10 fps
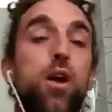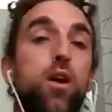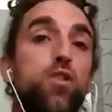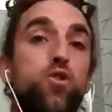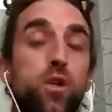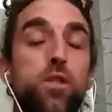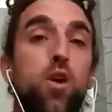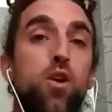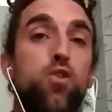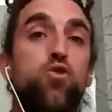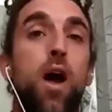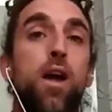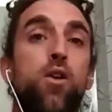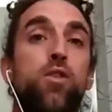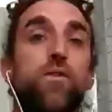countries. There are dry
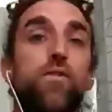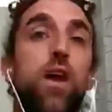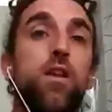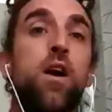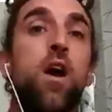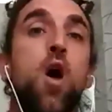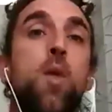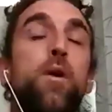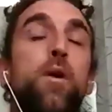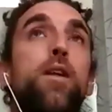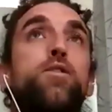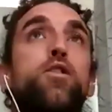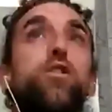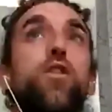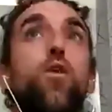areas of Kenya, but it's
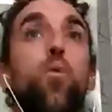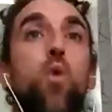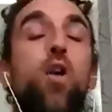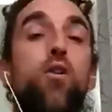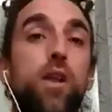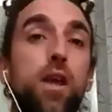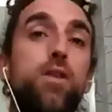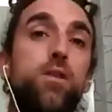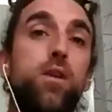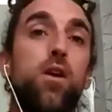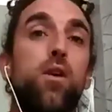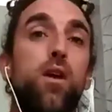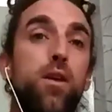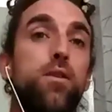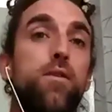just that the water that is here
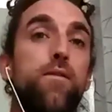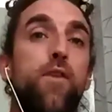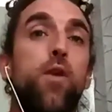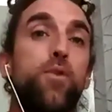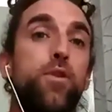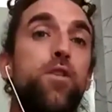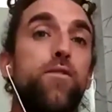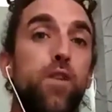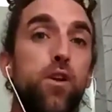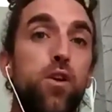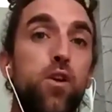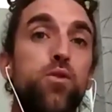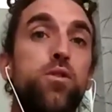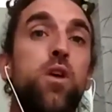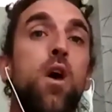isn't very productively
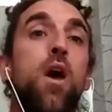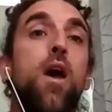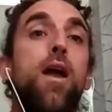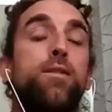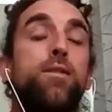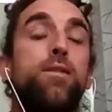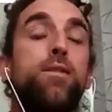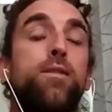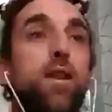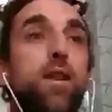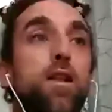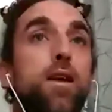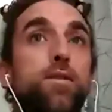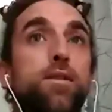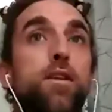used. It's not that it
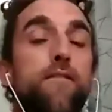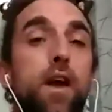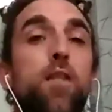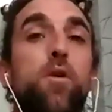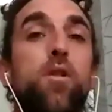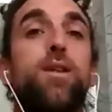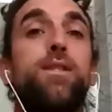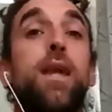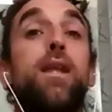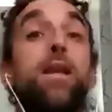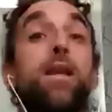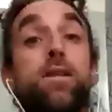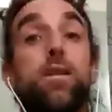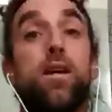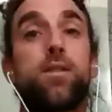isn't available, it's that it
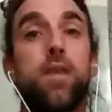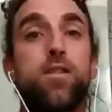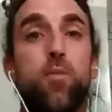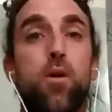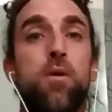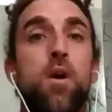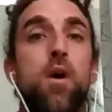isn't accessible.